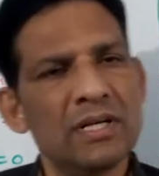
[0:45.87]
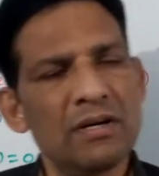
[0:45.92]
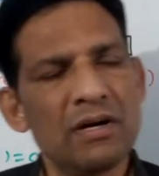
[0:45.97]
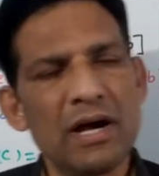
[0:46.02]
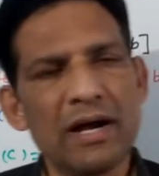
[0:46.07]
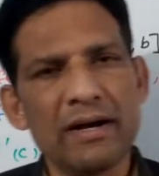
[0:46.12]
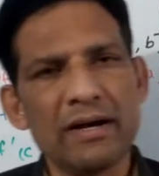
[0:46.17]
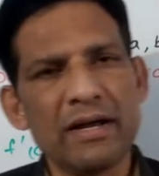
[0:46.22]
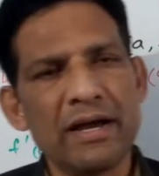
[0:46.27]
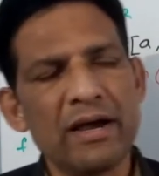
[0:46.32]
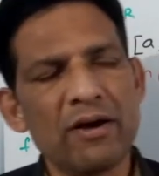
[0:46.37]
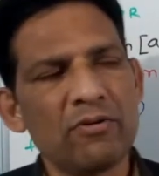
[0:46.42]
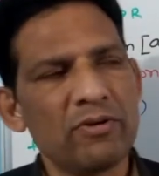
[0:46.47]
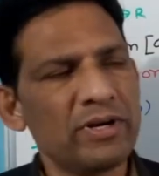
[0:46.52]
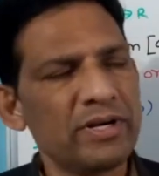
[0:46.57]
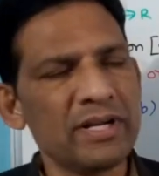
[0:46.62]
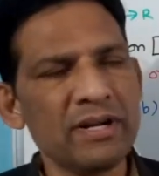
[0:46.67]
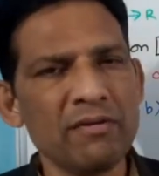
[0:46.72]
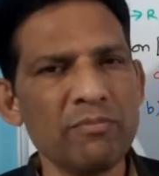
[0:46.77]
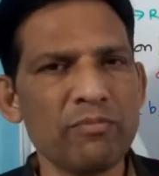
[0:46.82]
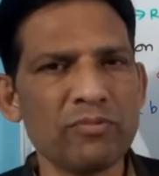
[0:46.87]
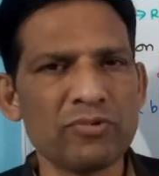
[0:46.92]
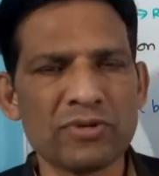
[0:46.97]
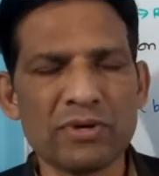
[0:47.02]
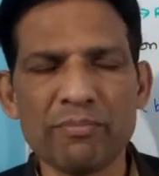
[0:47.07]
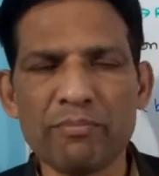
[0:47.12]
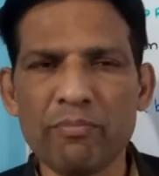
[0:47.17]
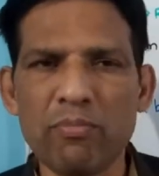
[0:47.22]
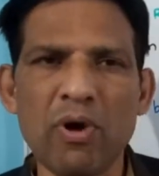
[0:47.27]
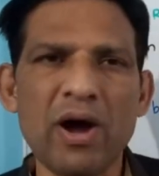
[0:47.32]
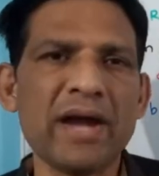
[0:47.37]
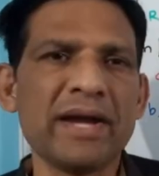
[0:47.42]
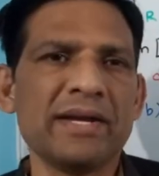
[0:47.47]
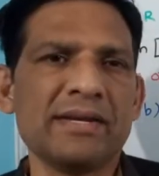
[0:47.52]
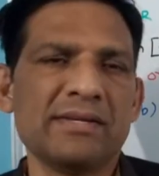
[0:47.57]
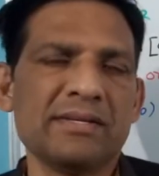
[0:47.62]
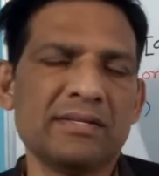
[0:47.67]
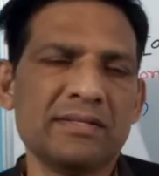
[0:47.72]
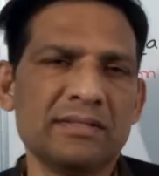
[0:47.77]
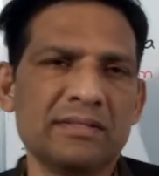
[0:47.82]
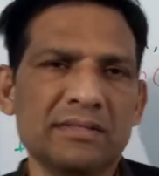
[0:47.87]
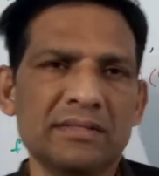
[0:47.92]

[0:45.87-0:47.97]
and I have written some points.